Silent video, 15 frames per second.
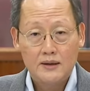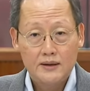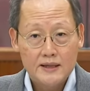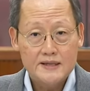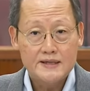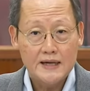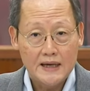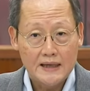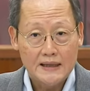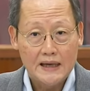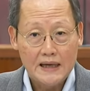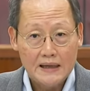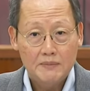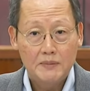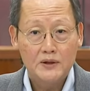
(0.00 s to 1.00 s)
This
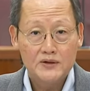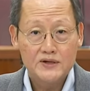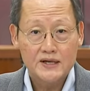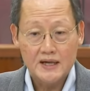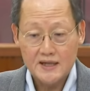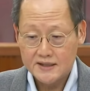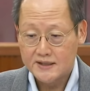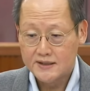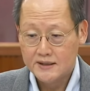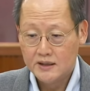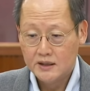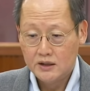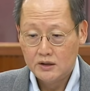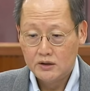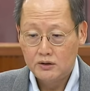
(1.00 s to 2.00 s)
enables us
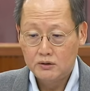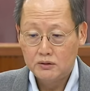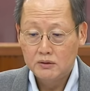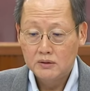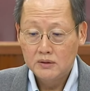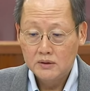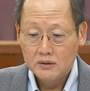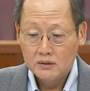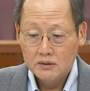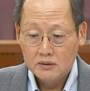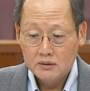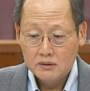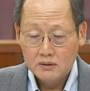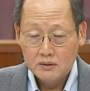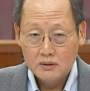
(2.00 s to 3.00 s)
to
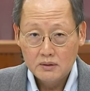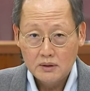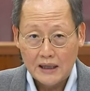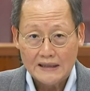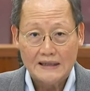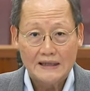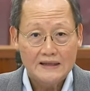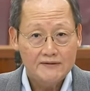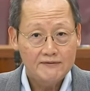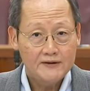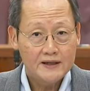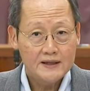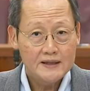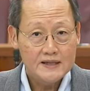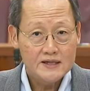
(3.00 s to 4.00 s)

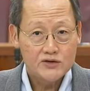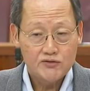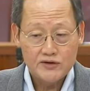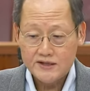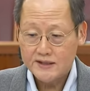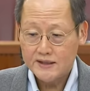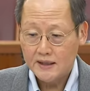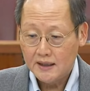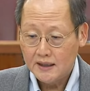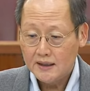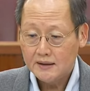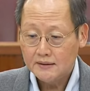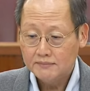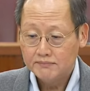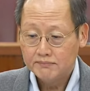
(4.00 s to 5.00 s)
identify these risks
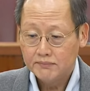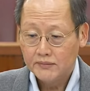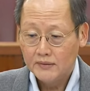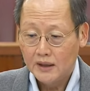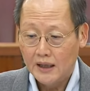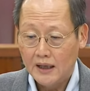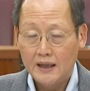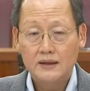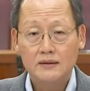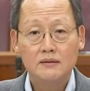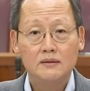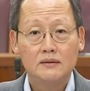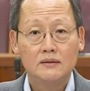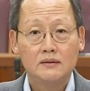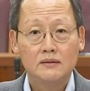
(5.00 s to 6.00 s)
earlier and
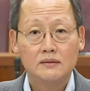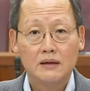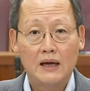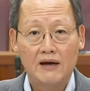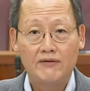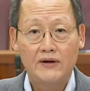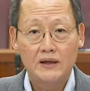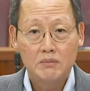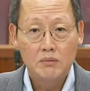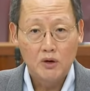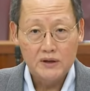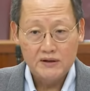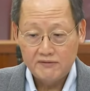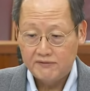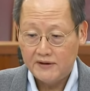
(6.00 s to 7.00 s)
have a
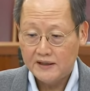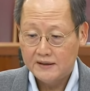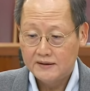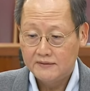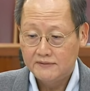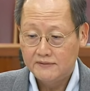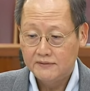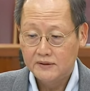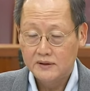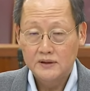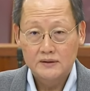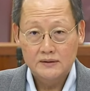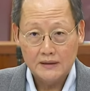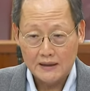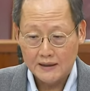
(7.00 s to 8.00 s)
more effective,
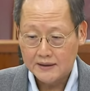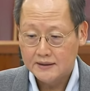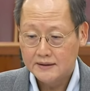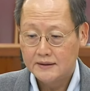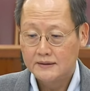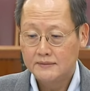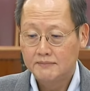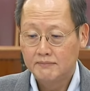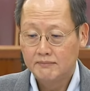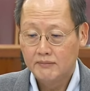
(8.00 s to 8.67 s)
targeted